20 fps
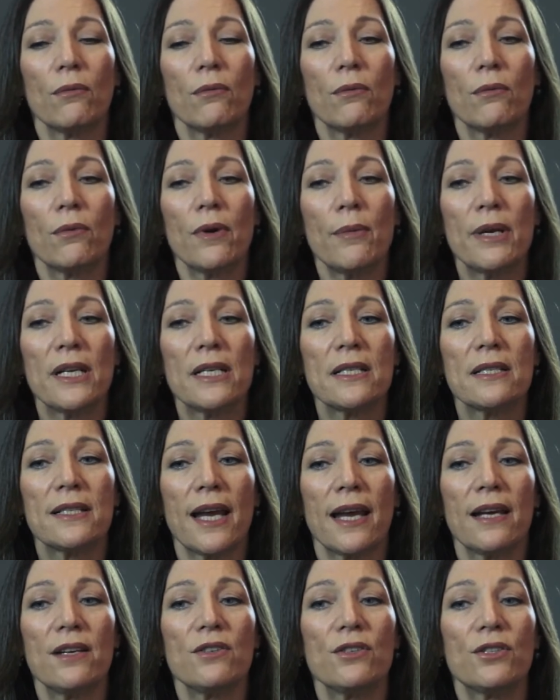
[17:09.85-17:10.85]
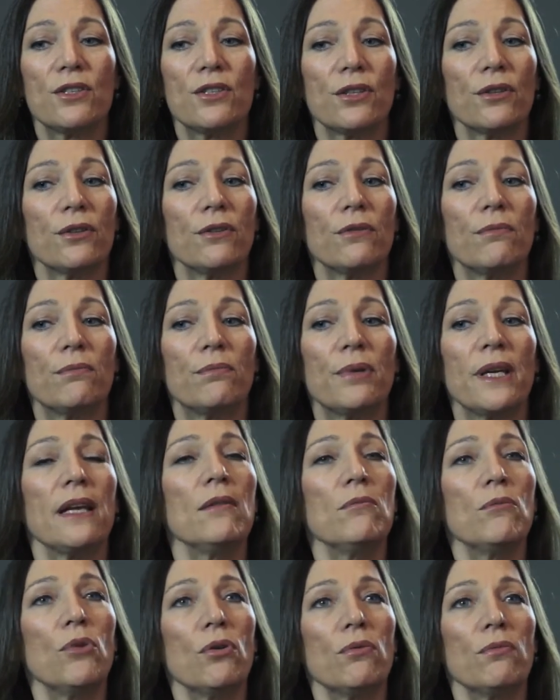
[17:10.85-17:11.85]
women tend to be
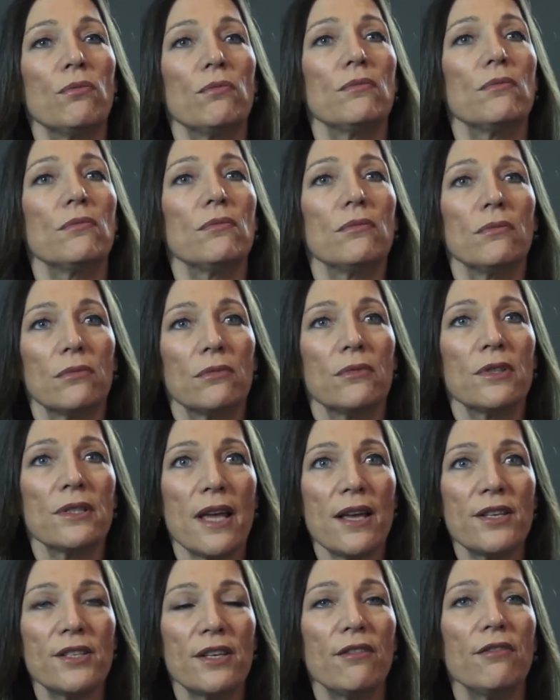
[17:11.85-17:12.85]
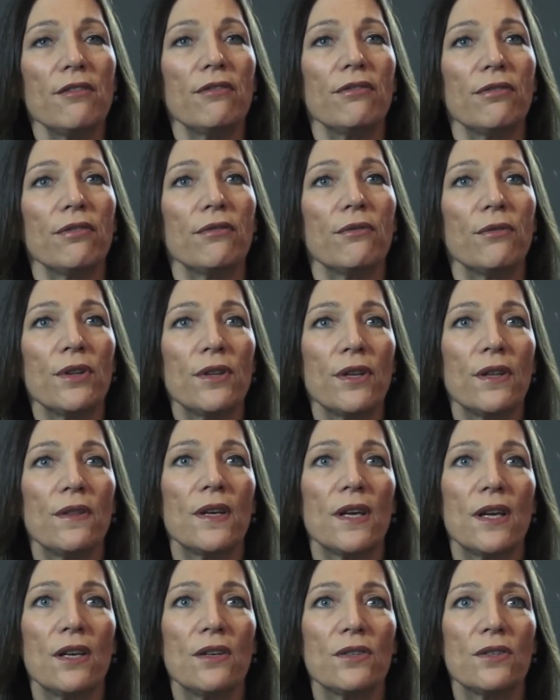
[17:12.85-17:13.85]
more recessive within the
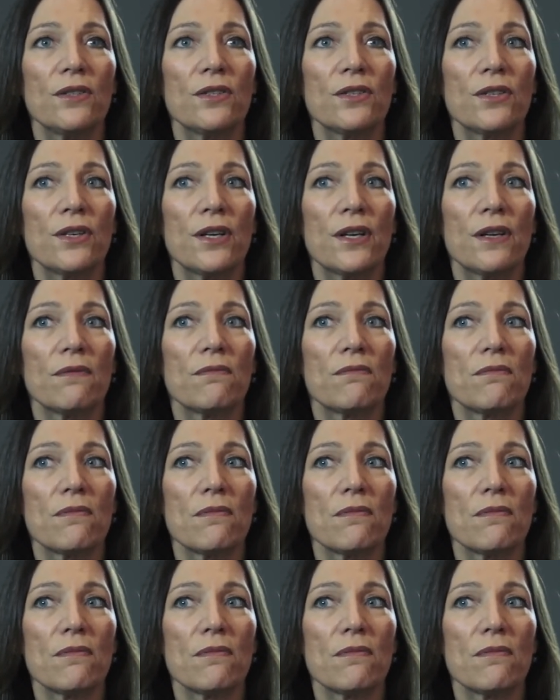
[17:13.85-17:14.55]
industry.